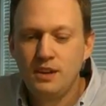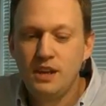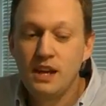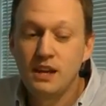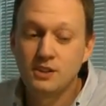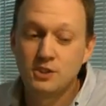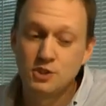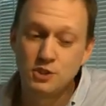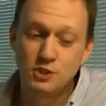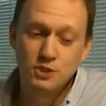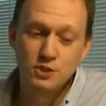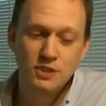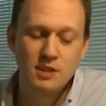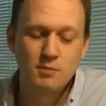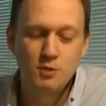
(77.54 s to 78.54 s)
Yeah,
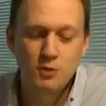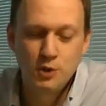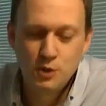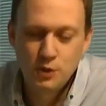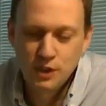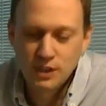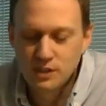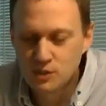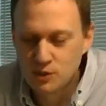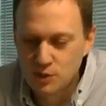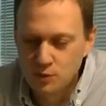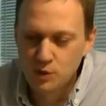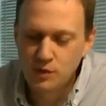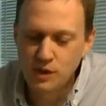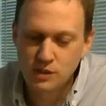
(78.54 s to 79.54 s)
to name a few things
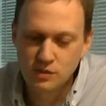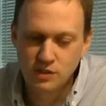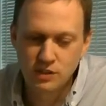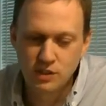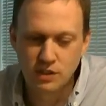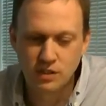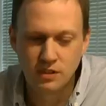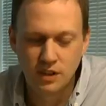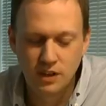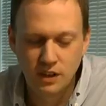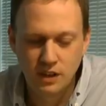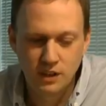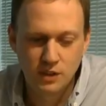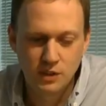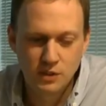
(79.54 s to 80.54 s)
that we've actually done,
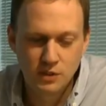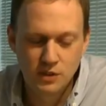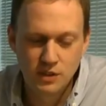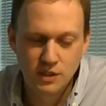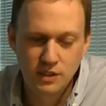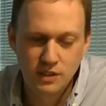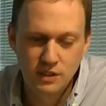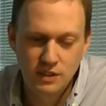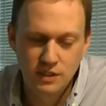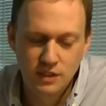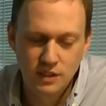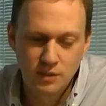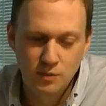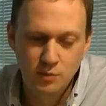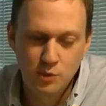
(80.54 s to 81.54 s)

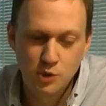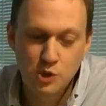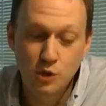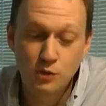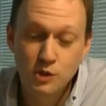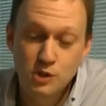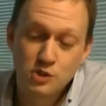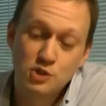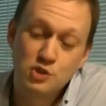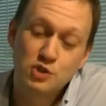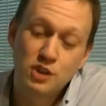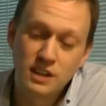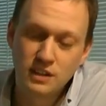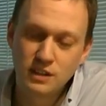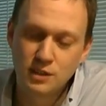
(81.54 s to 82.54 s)
the most obvious and
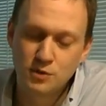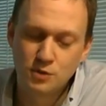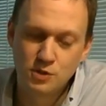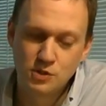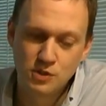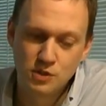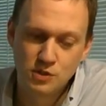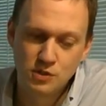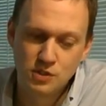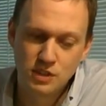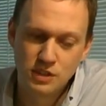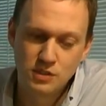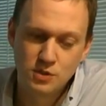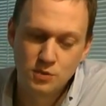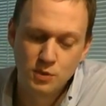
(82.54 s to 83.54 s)
striking difference that you'll
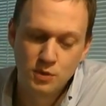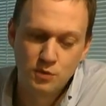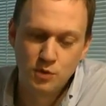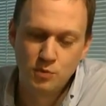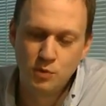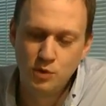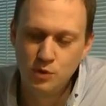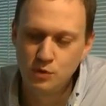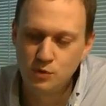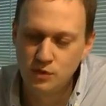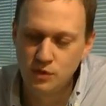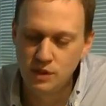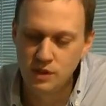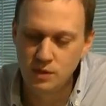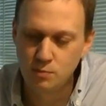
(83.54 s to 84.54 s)
see is that we've
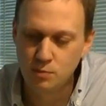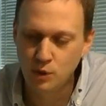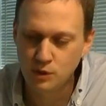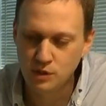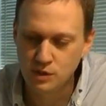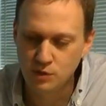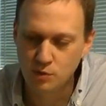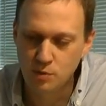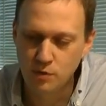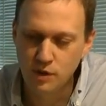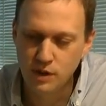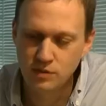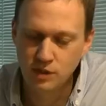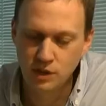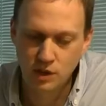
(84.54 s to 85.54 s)
removed the body from
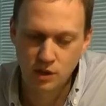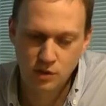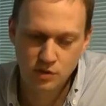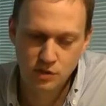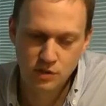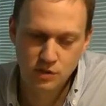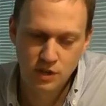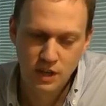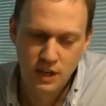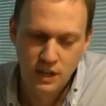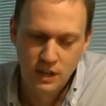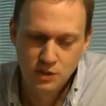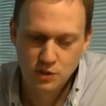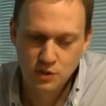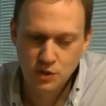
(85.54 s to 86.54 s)
around the cartridge.
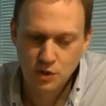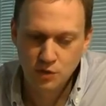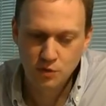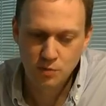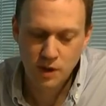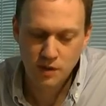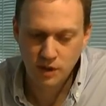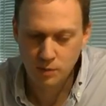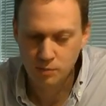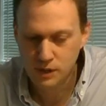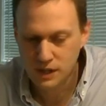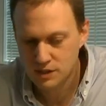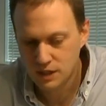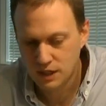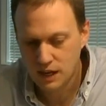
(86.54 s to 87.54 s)
So it's gone from having a
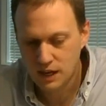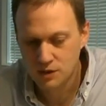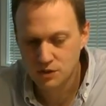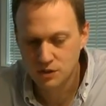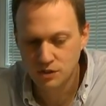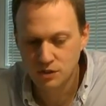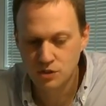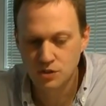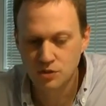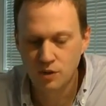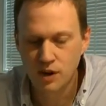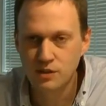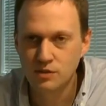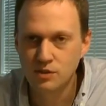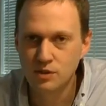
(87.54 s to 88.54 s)
plastic housing that's
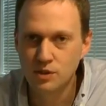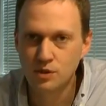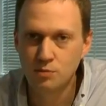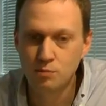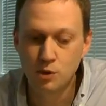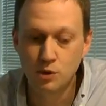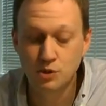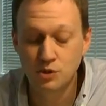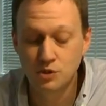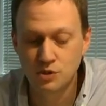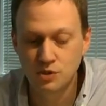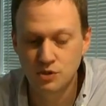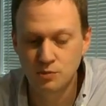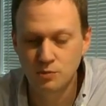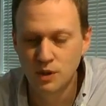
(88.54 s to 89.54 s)
around the motor
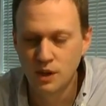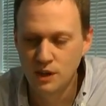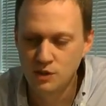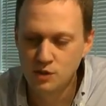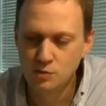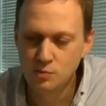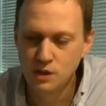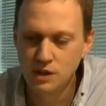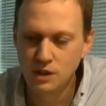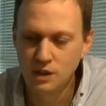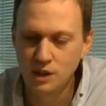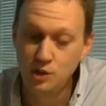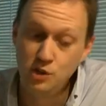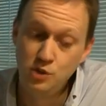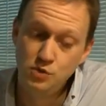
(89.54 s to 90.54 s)
system to
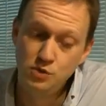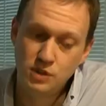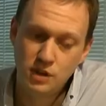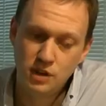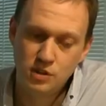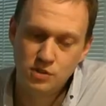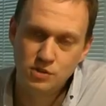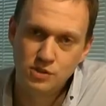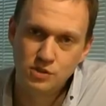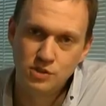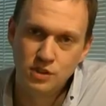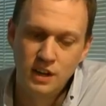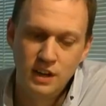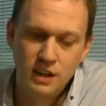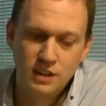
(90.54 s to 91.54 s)
being a nude
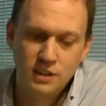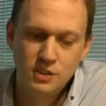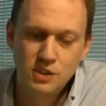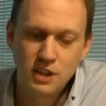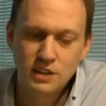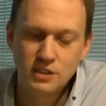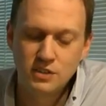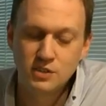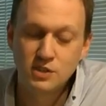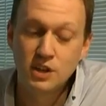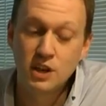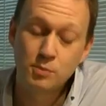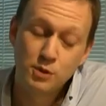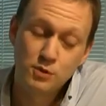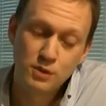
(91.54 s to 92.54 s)
cartridge. And there's a
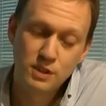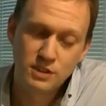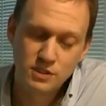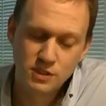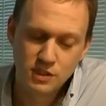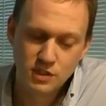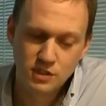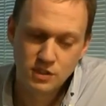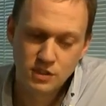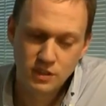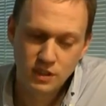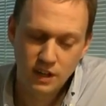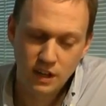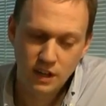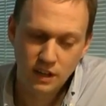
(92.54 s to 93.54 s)
couple of things that
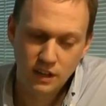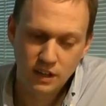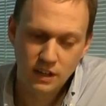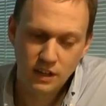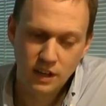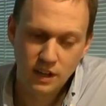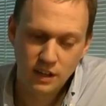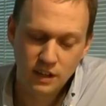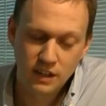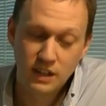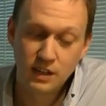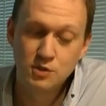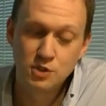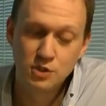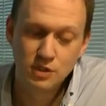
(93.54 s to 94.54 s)
this
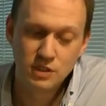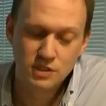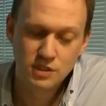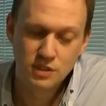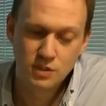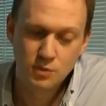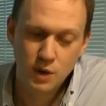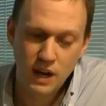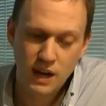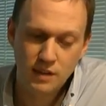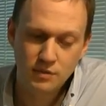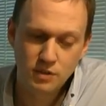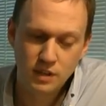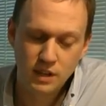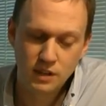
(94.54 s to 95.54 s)
gives you is that we
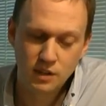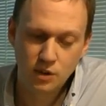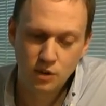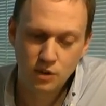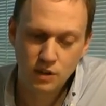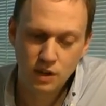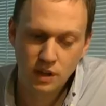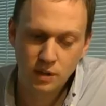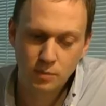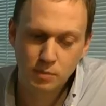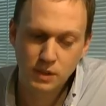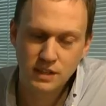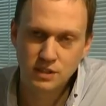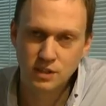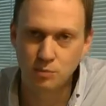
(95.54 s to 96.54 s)
haven't then got a
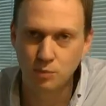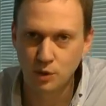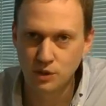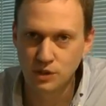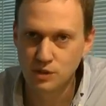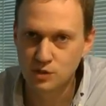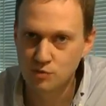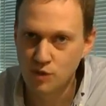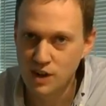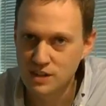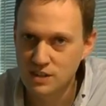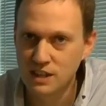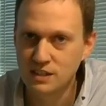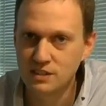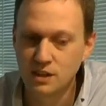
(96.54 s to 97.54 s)
plastic body that's
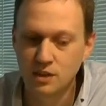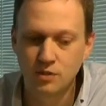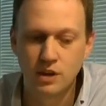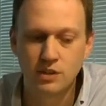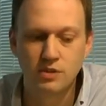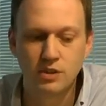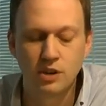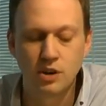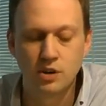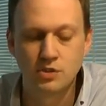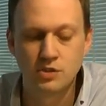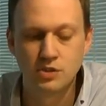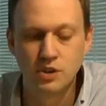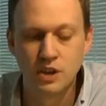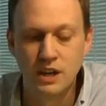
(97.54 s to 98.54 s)
resonating around the
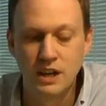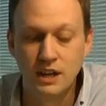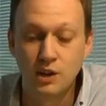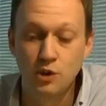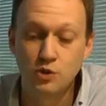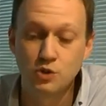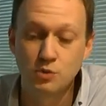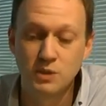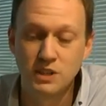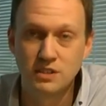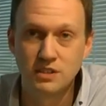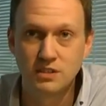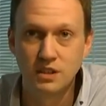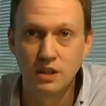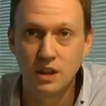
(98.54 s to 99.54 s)
cartridge, and it also
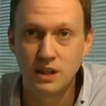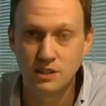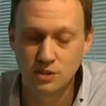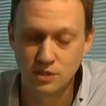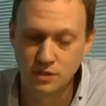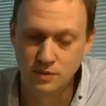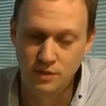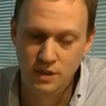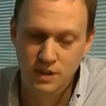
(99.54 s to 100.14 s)
means it's lighter.